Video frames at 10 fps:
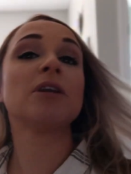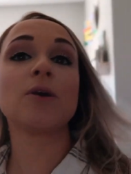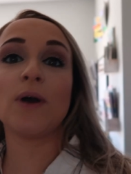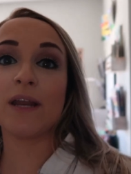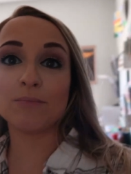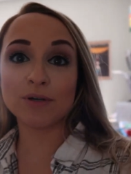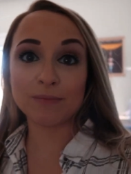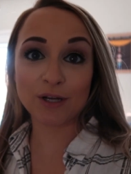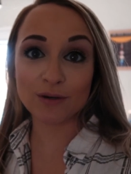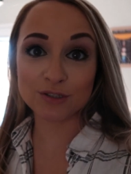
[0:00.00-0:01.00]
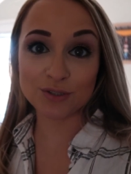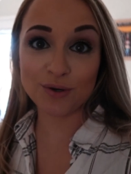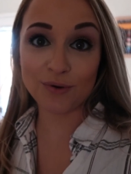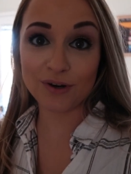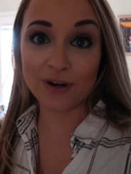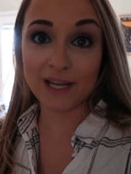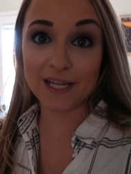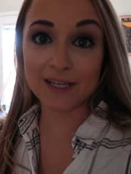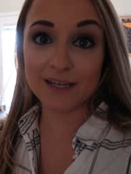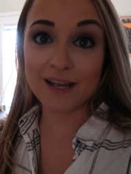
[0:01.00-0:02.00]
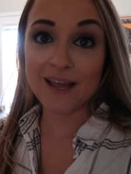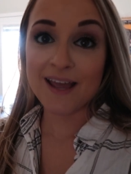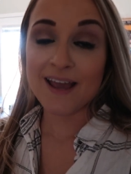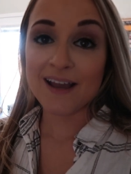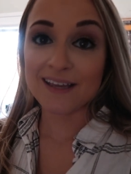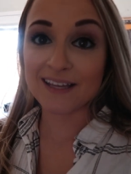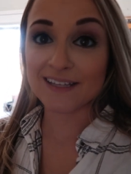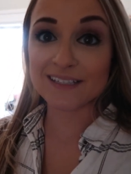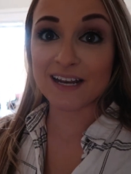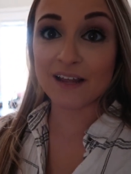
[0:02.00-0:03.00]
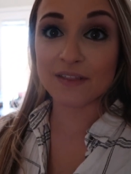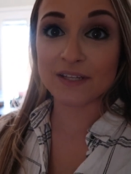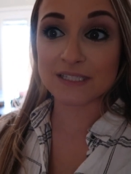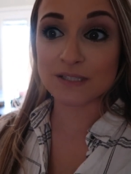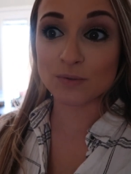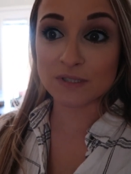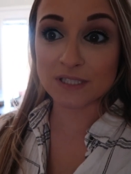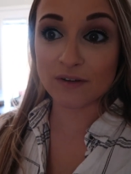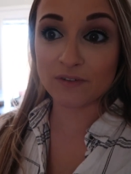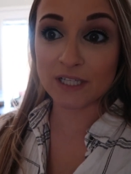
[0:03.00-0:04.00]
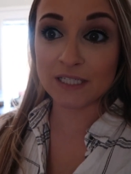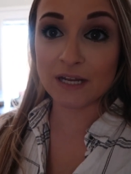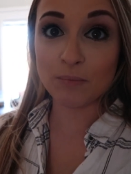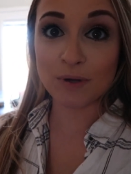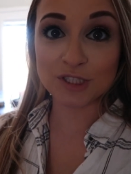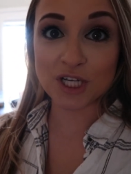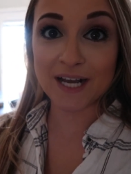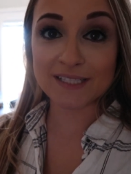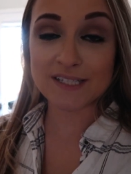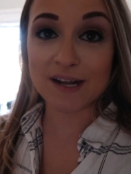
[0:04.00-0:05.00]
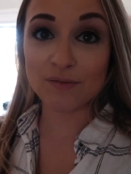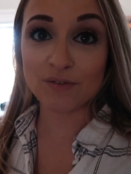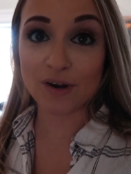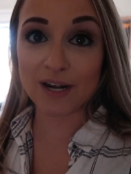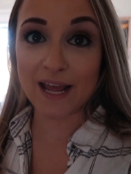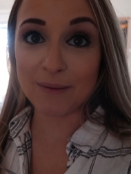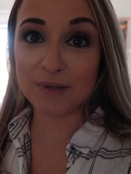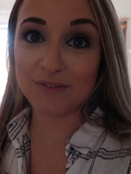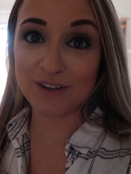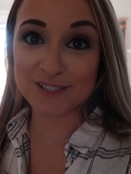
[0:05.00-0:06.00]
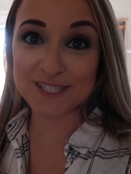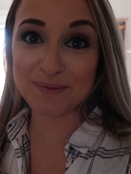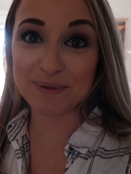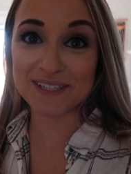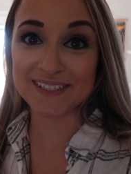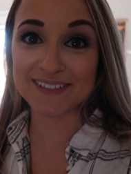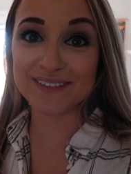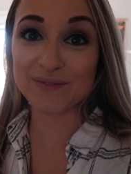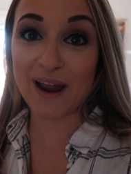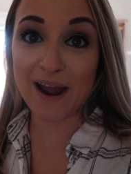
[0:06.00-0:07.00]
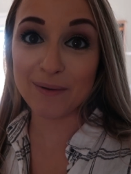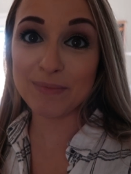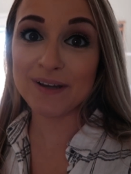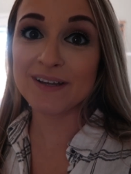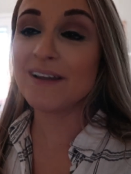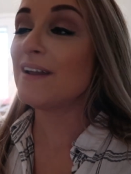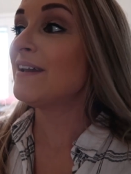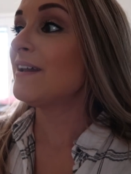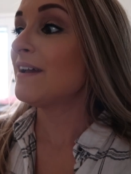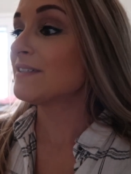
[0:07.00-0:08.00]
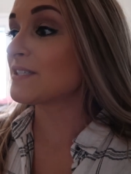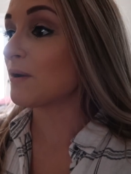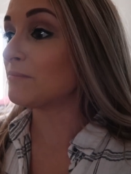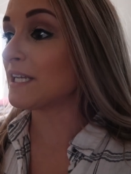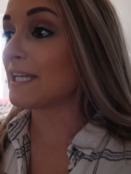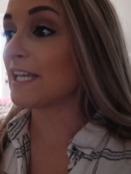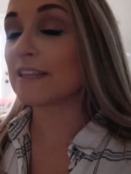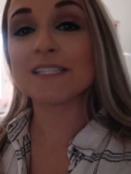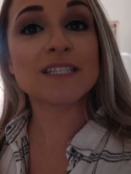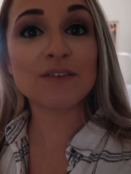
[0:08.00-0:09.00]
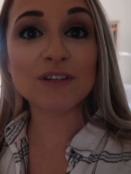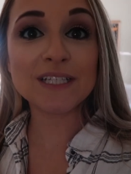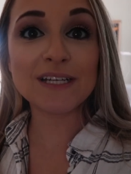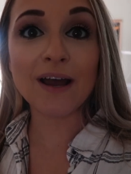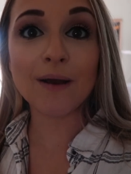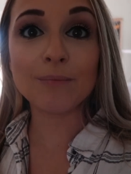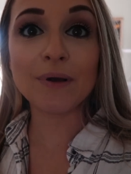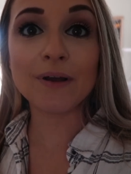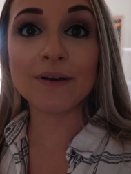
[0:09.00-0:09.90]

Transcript: gonna go ahead and put my grocery order in get the school stuff cleaned up while Jack's down for a nap. He fell asleep in the wrap. So I'm gonna get this stuff cleaned up,